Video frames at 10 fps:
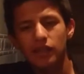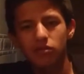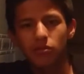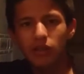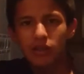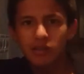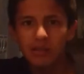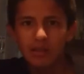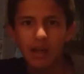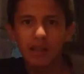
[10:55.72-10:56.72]

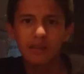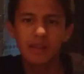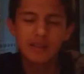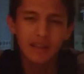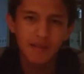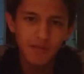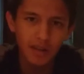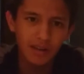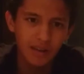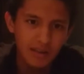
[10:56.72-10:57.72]
squares got the same
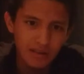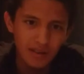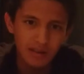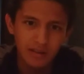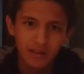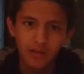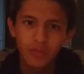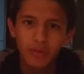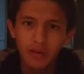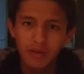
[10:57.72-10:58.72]
characteristics
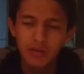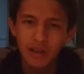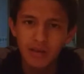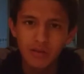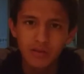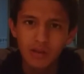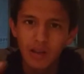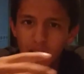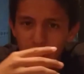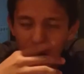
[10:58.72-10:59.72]
of heterozygous.
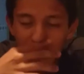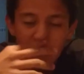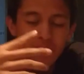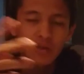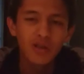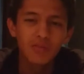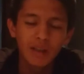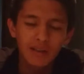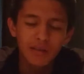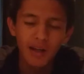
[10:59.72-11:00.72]
There are some
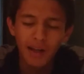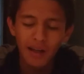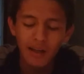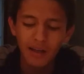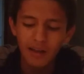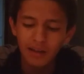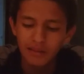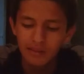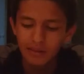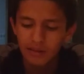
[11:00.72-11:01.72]
that got